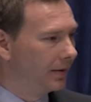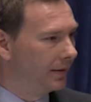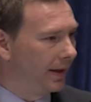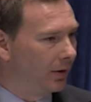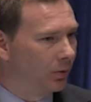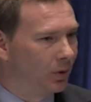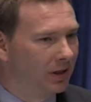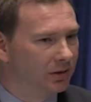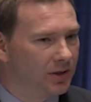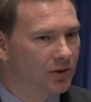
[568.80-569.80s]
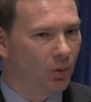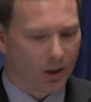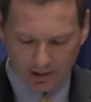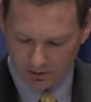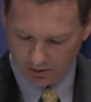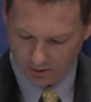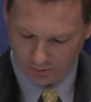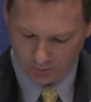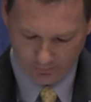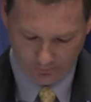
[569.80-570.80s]
Now, we looked at
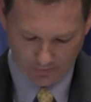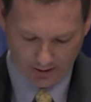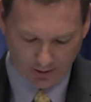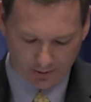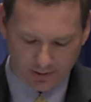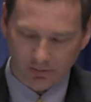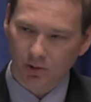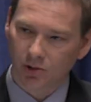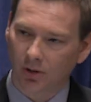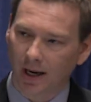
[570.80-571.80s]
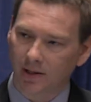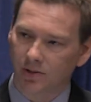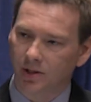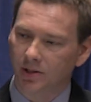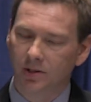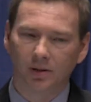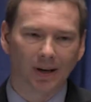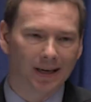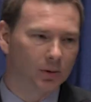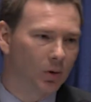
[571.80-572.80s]
22 uh, different strategies
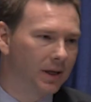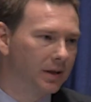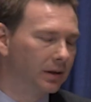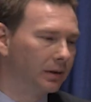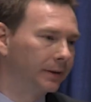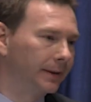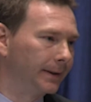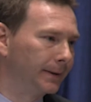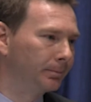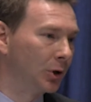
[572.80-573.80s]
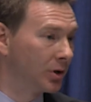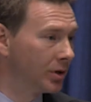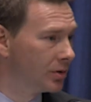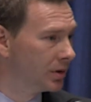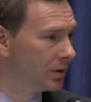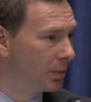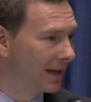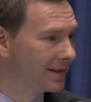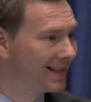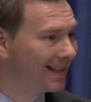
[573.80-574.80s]
evaluating, uh, um, or used
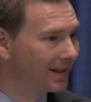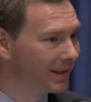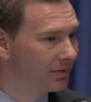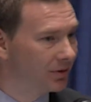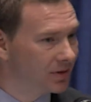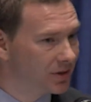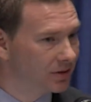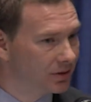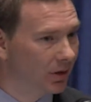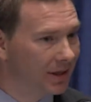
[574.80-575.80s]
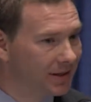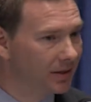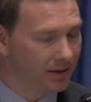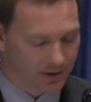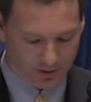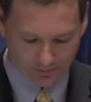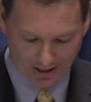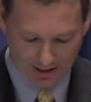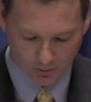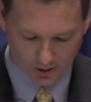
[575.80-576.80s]
about 10 different sets of criteria to
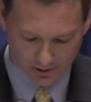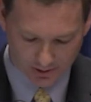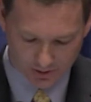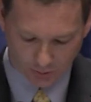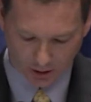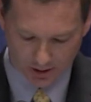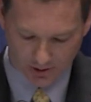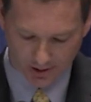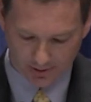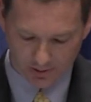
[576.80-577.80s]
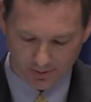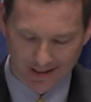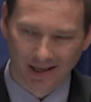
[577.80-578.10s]
evaluate these projects,